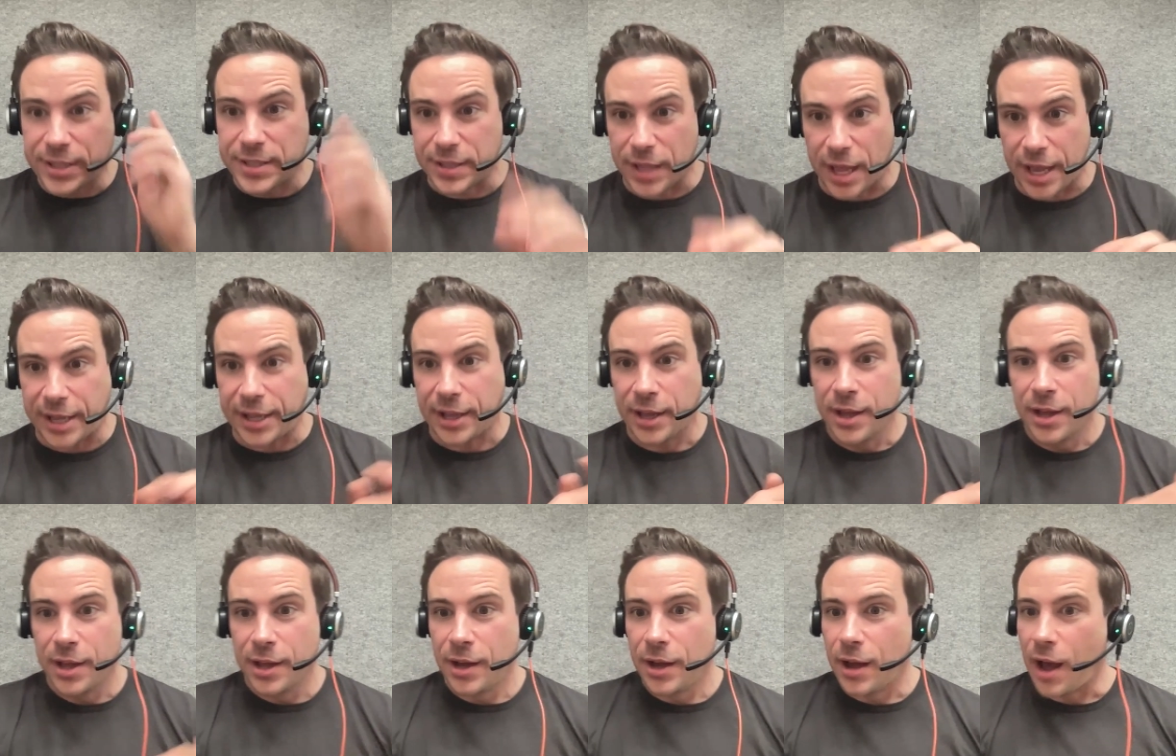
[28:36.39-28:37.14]
It's like,
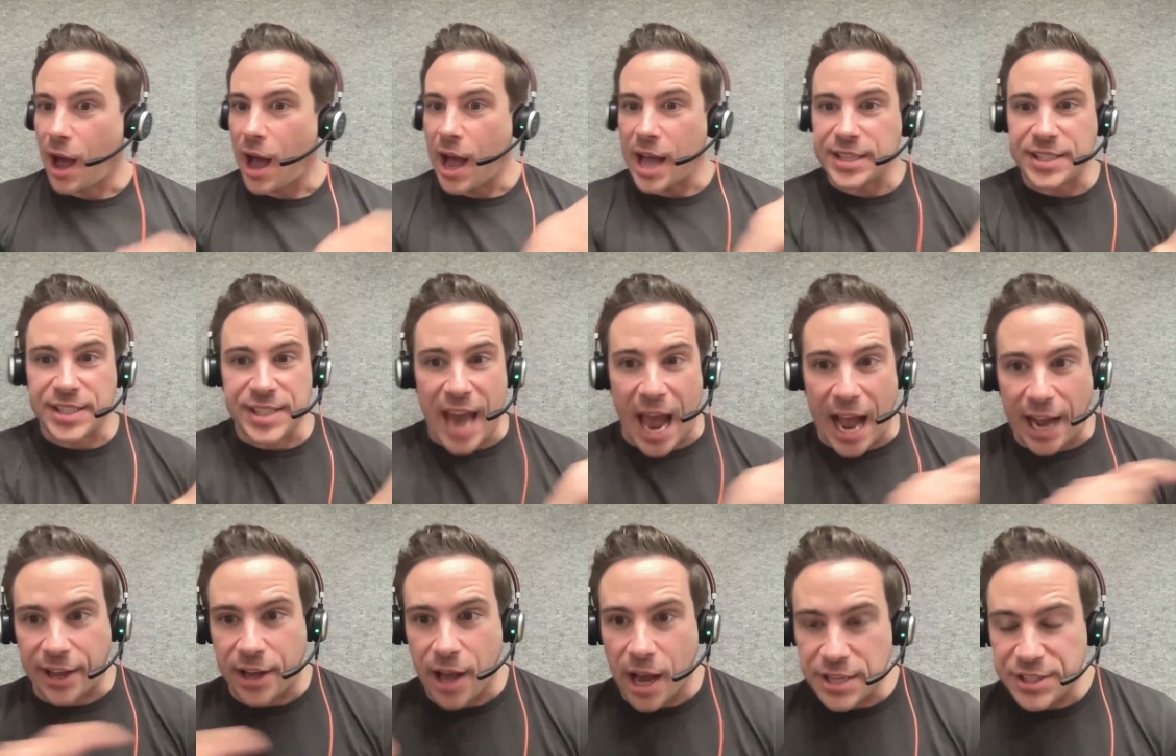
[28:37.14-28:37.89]
I
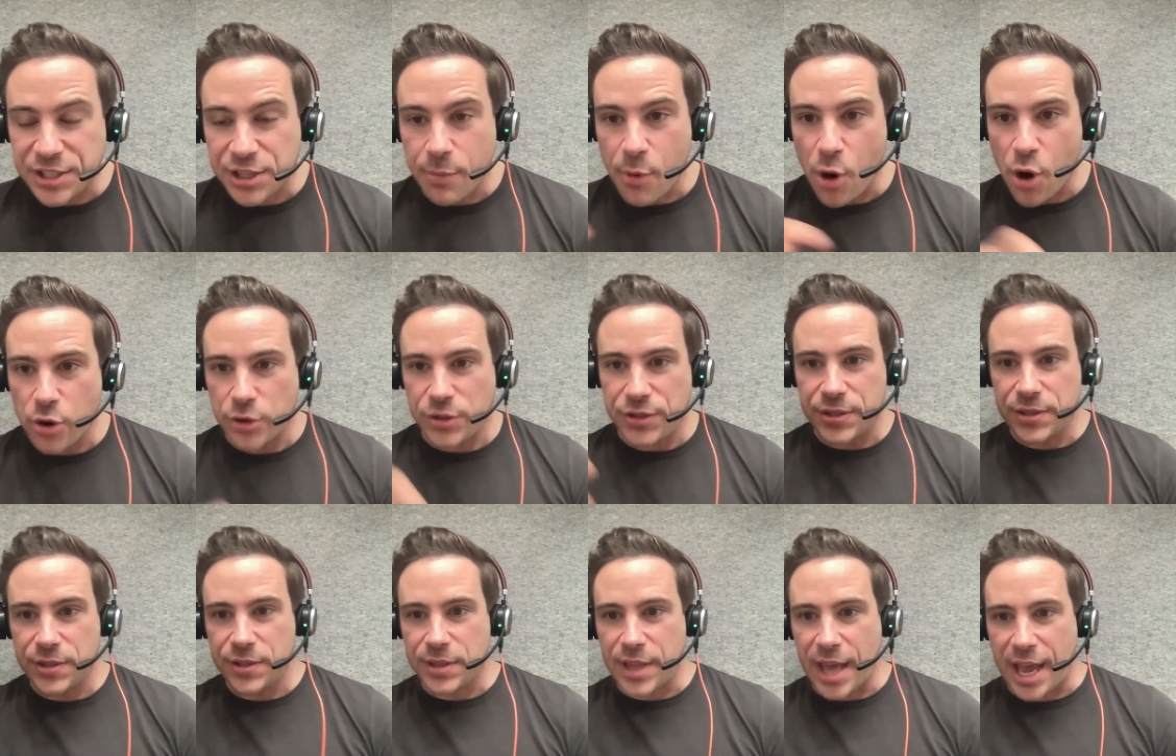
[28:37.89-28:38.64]
stack
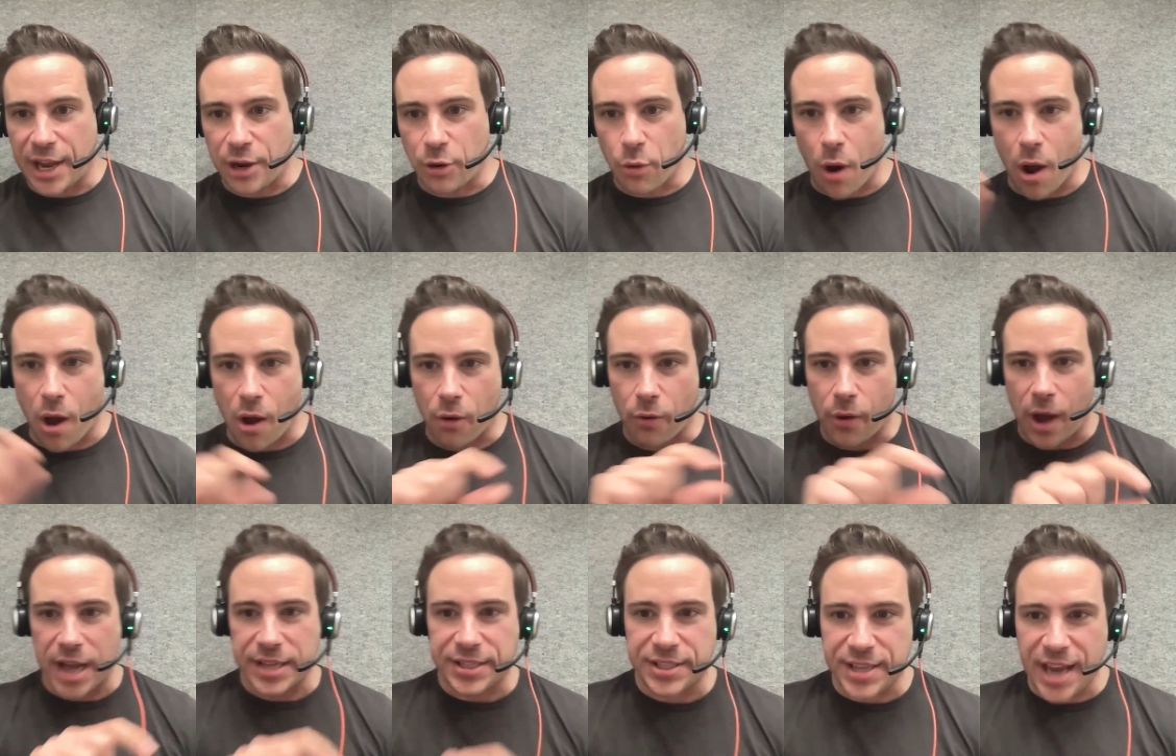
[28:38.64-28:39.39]
customers, they
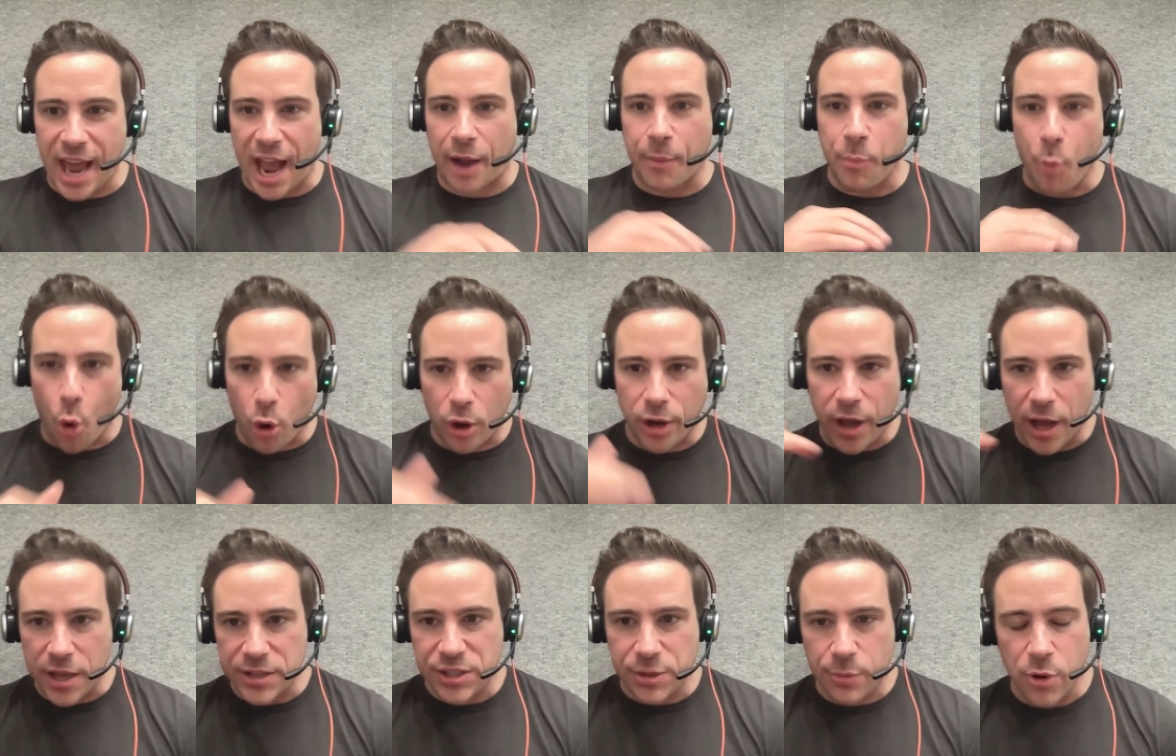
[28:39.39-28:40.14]
grow. I stack more
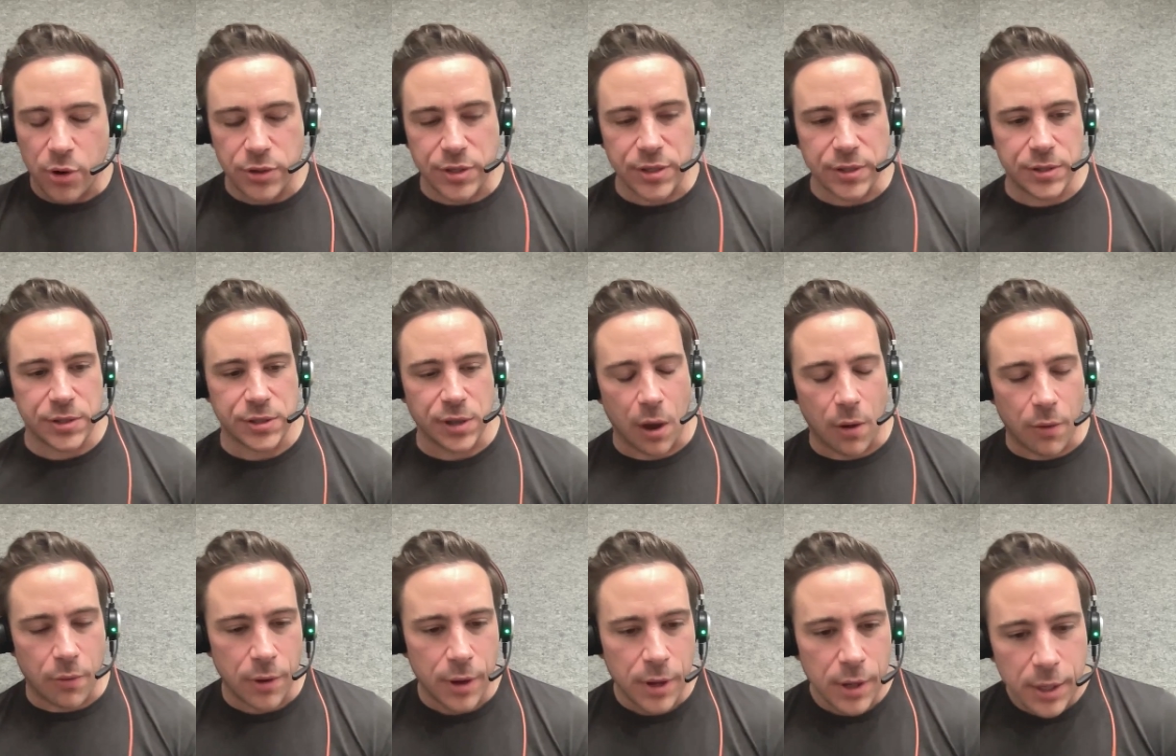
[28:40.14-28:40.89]
customers. And
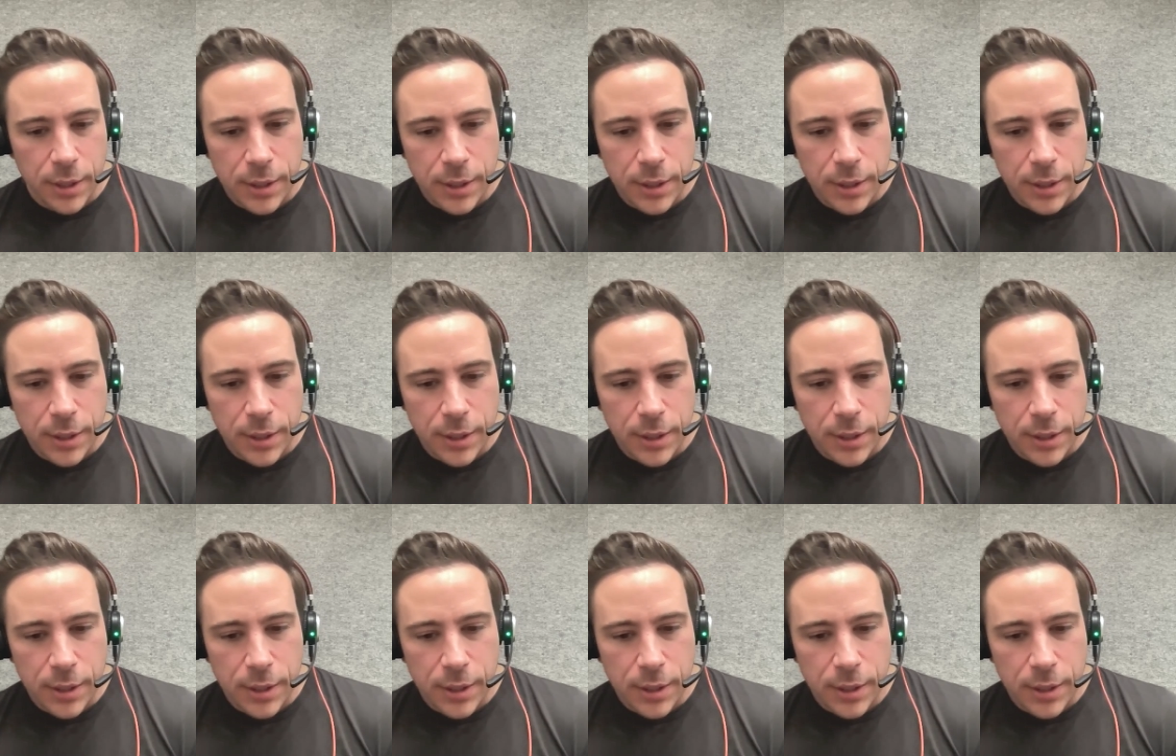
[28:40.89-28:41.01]
so